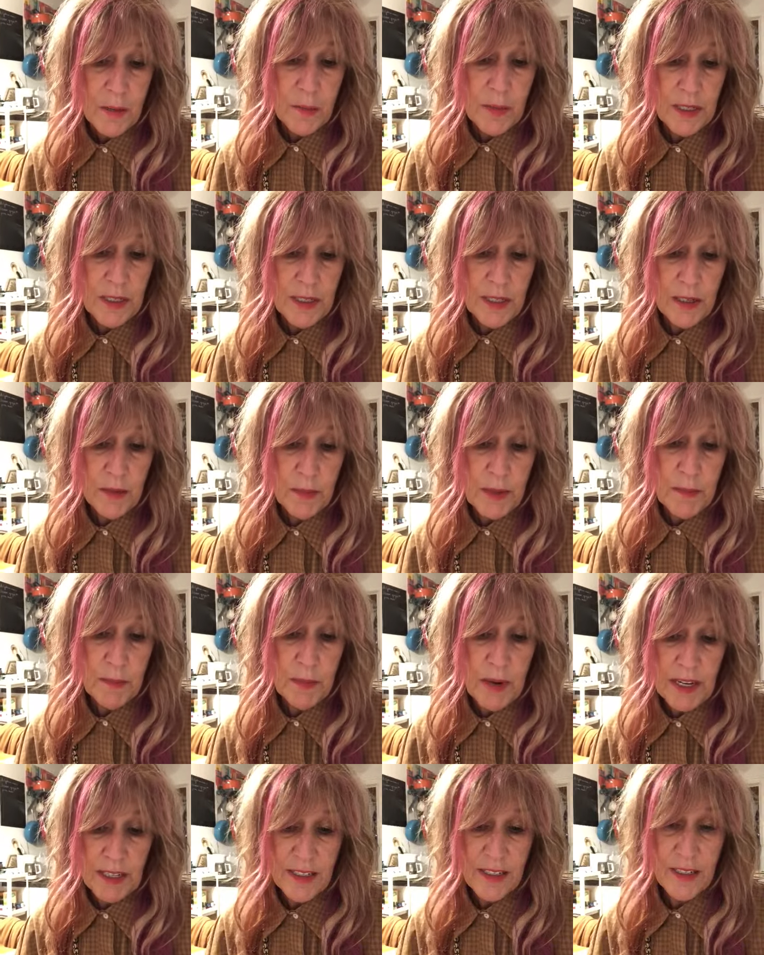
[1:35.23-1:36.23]
But there be
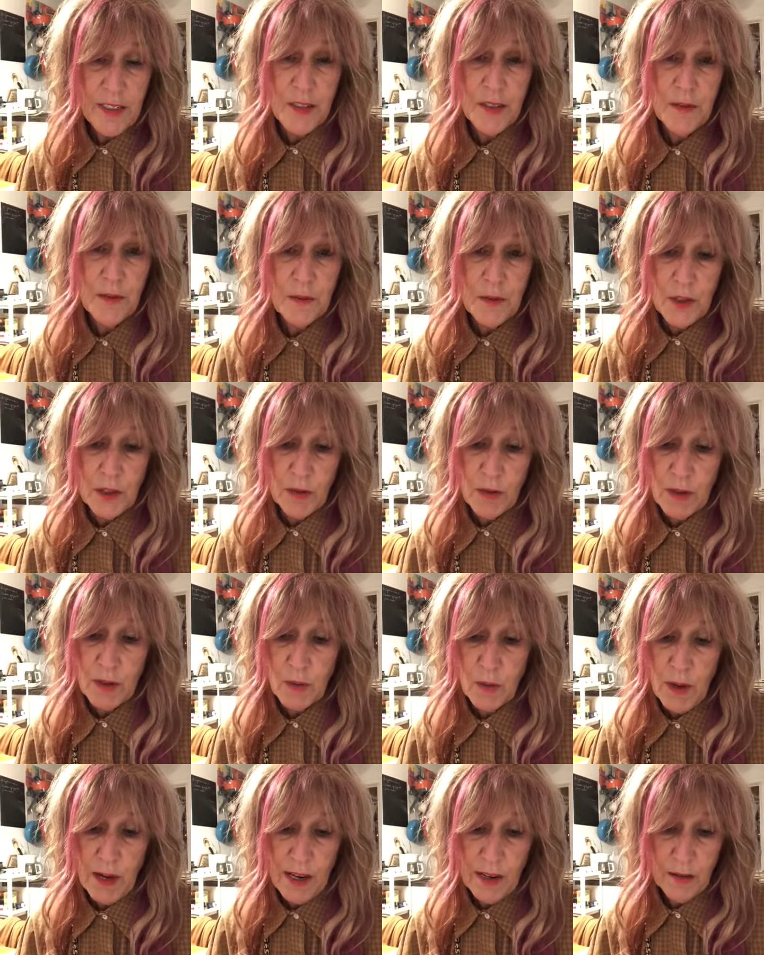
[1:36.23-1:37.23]
buckets to fill
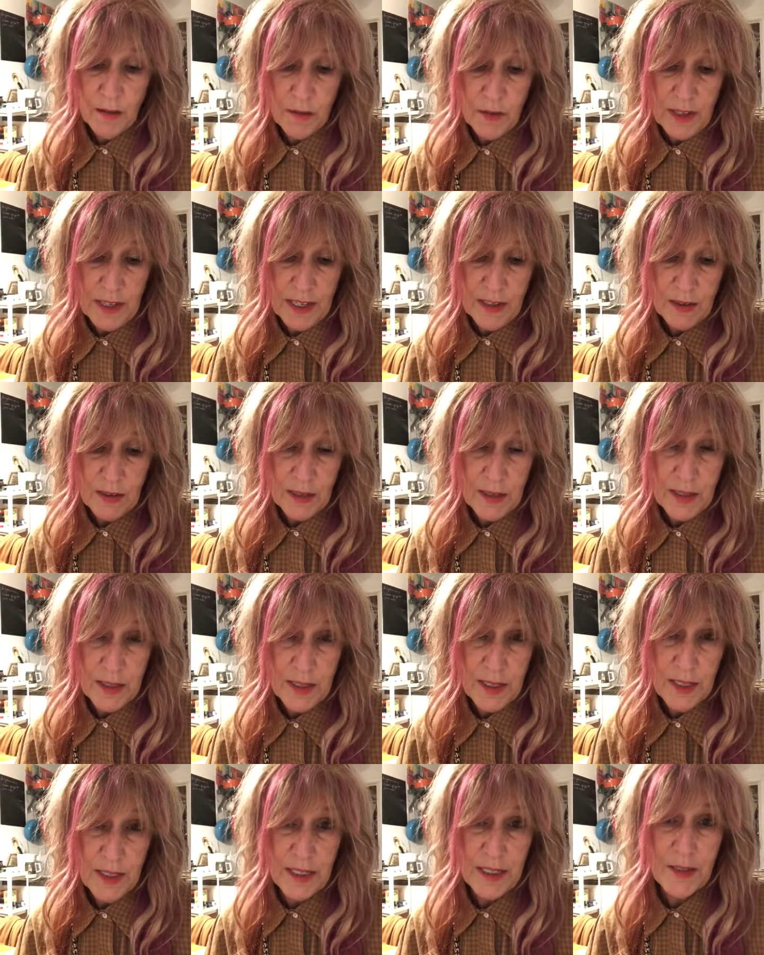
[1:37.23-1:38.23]
with
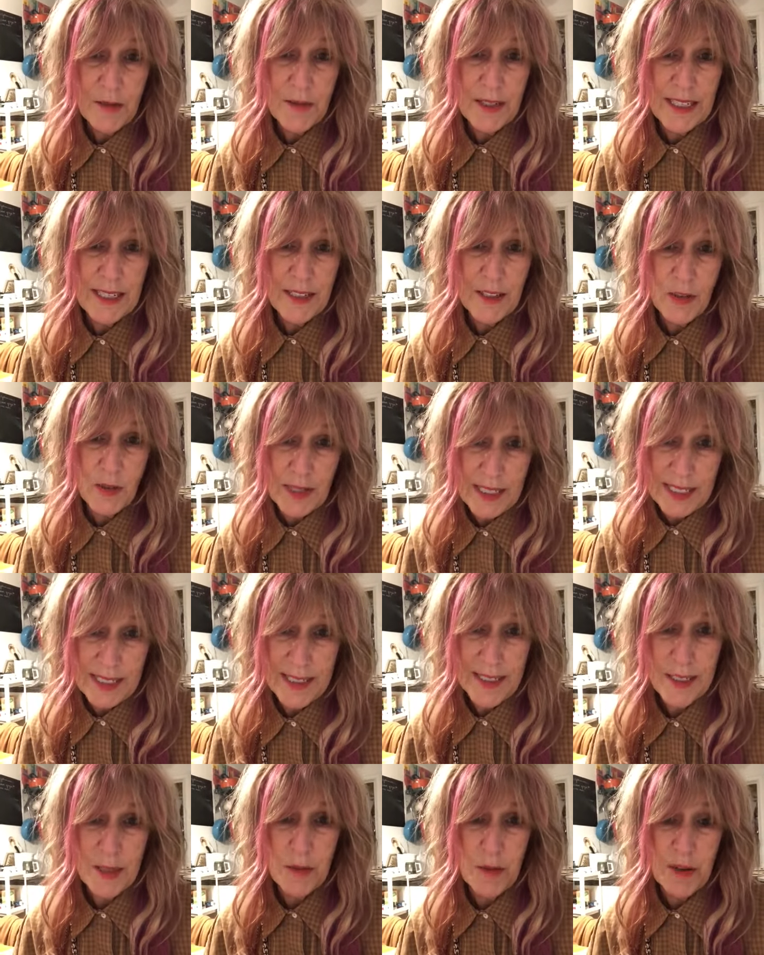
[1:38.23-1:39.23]
wildflowers, the great
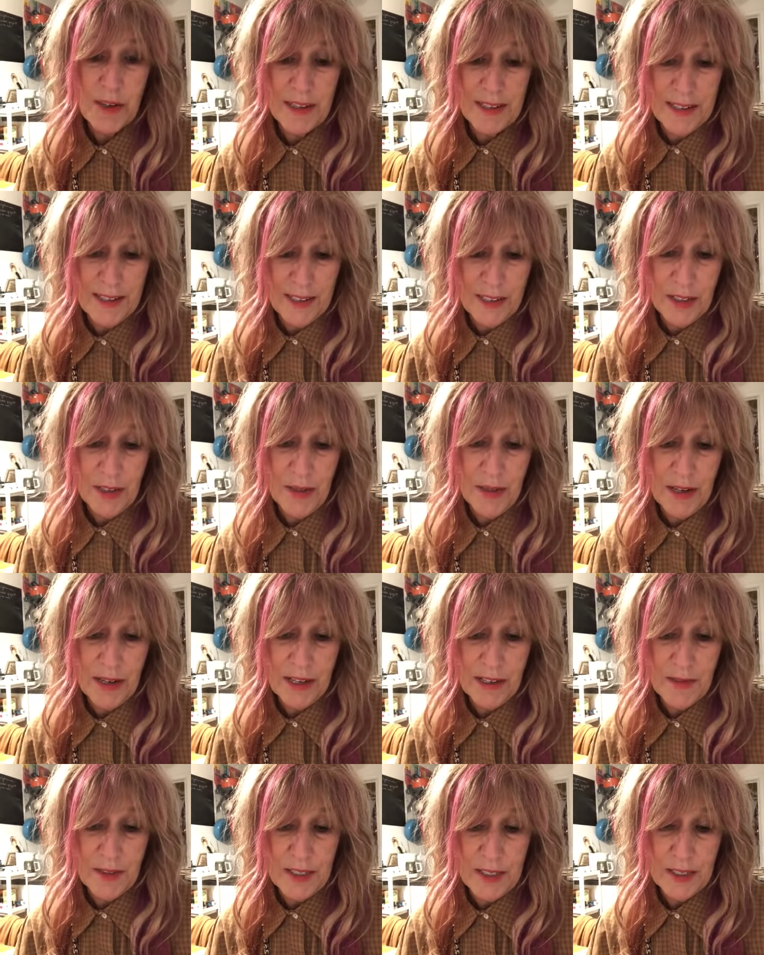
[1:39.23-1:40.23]
greensward to
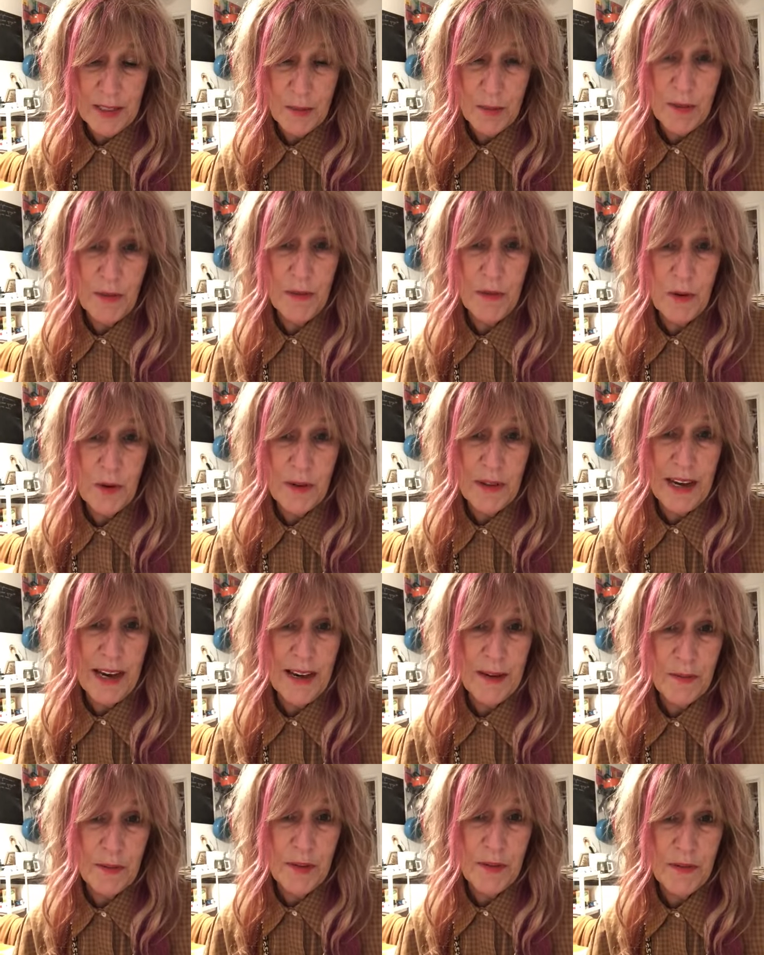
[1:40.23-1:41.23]
harvest before
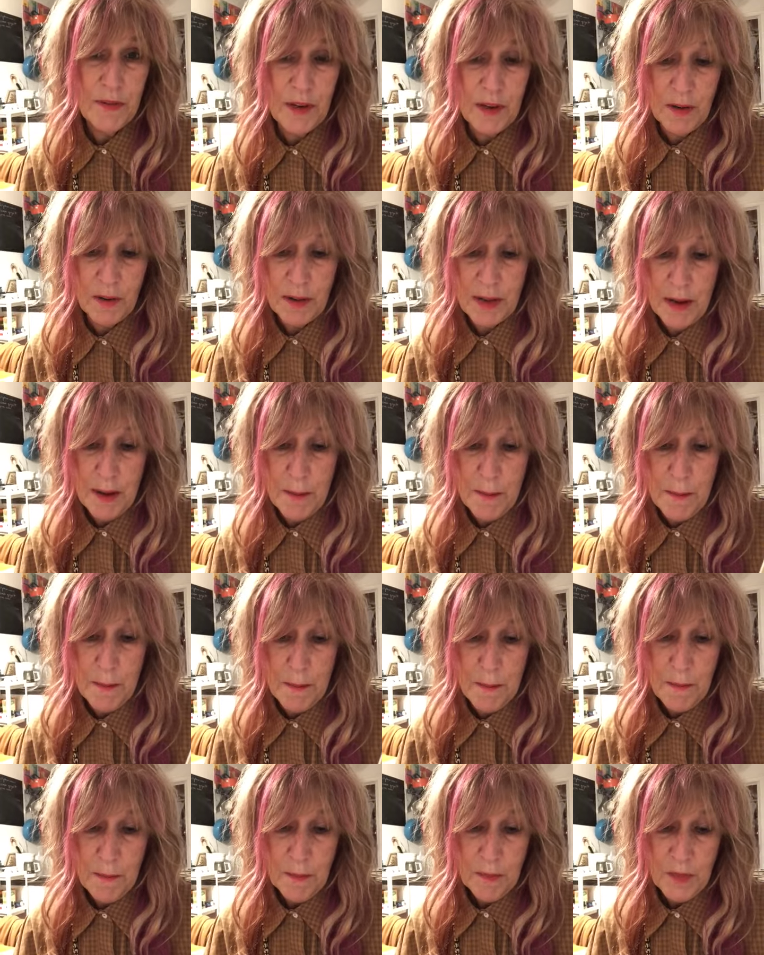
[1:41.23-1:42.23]
that befell them,
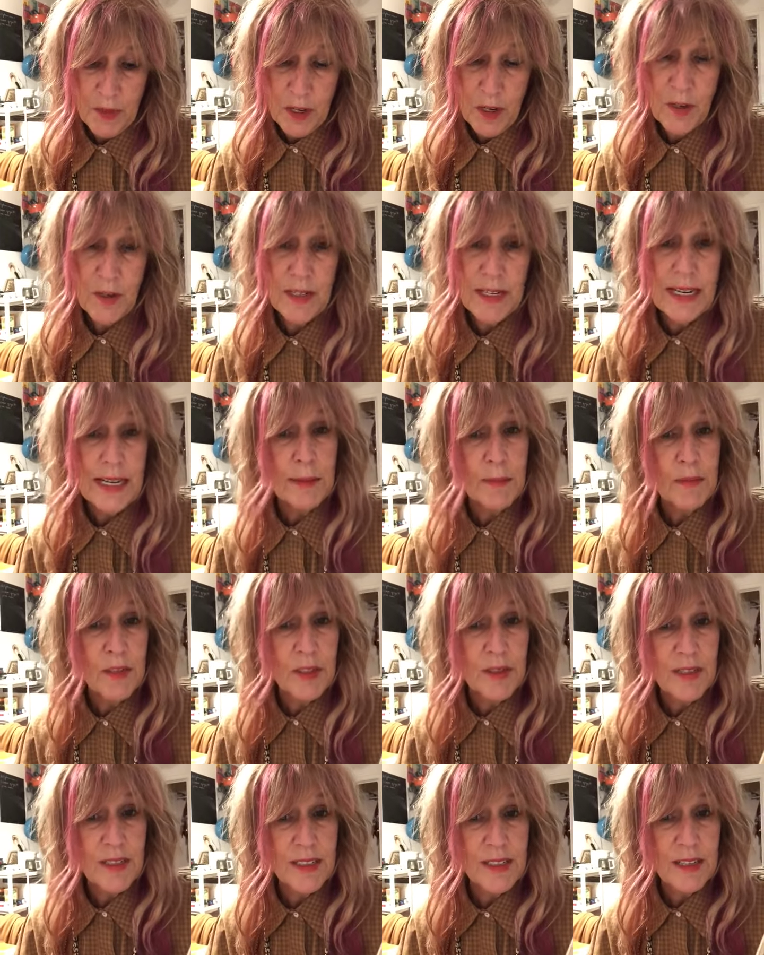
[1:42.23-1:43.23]
her name
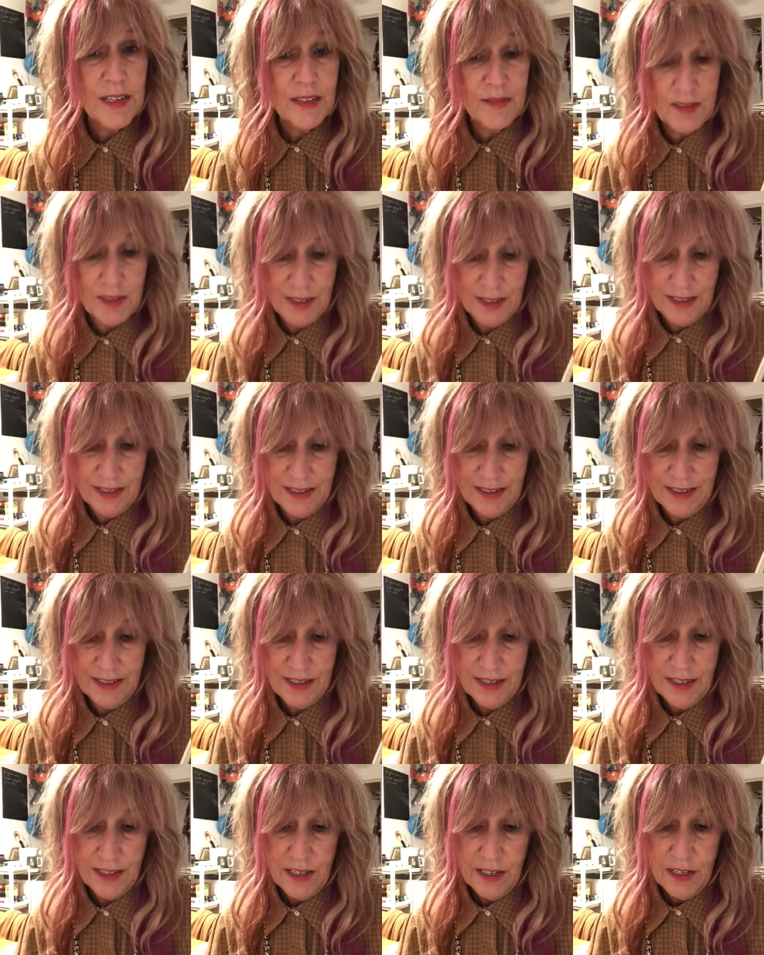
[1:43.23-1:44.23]
to discover.
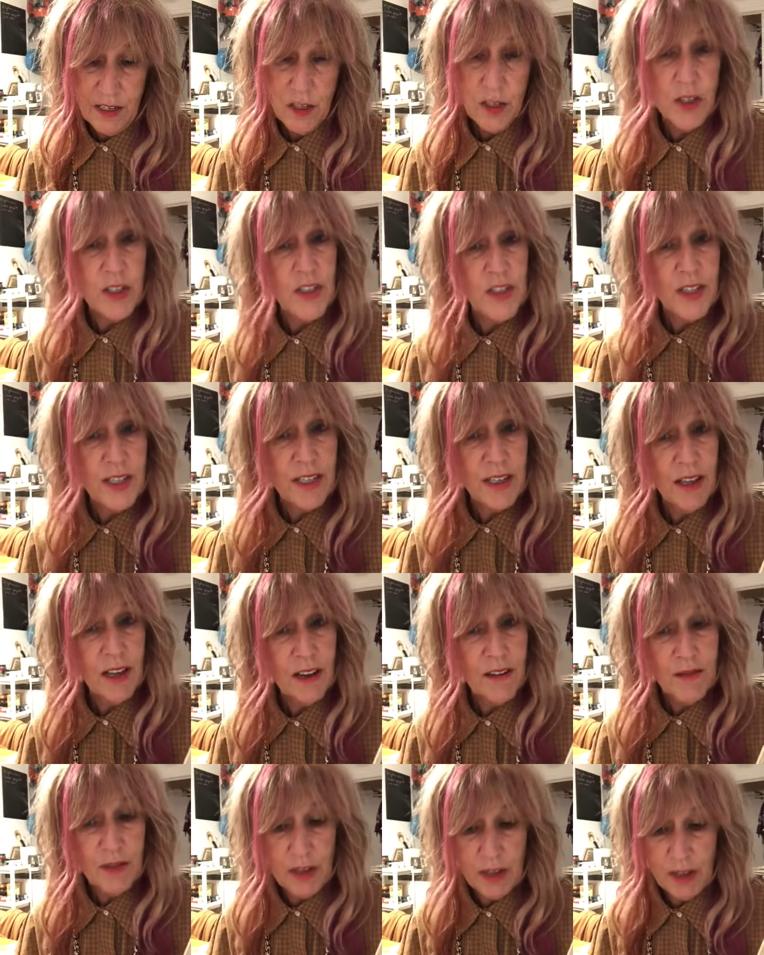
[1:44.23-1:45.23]
Could she
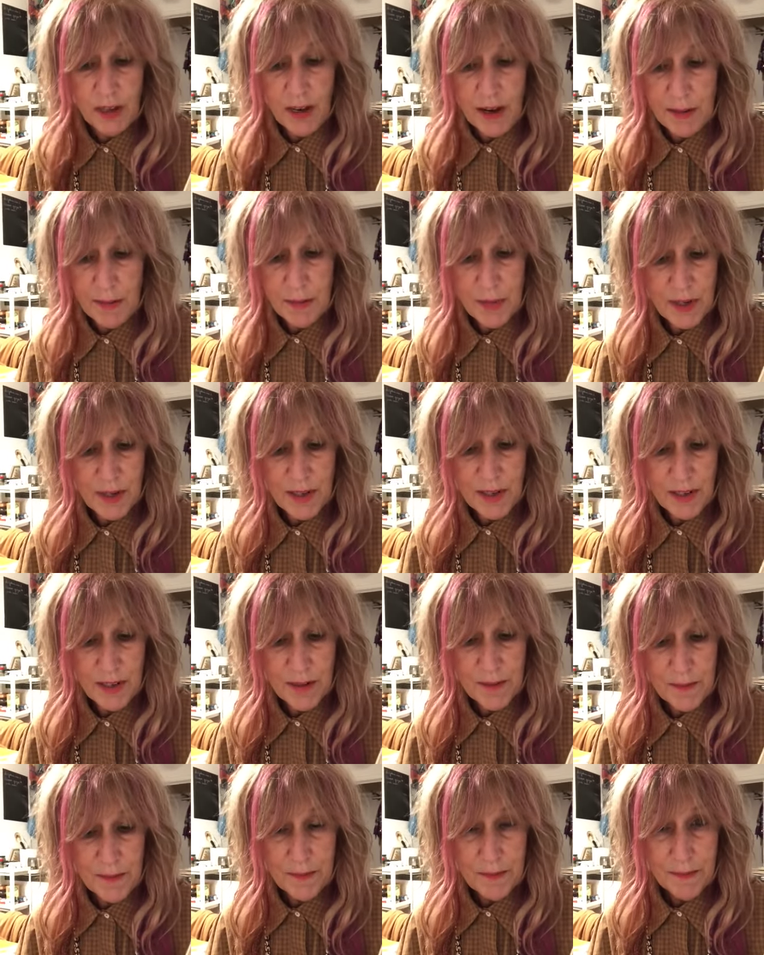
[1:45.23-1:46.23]
love a lime burner?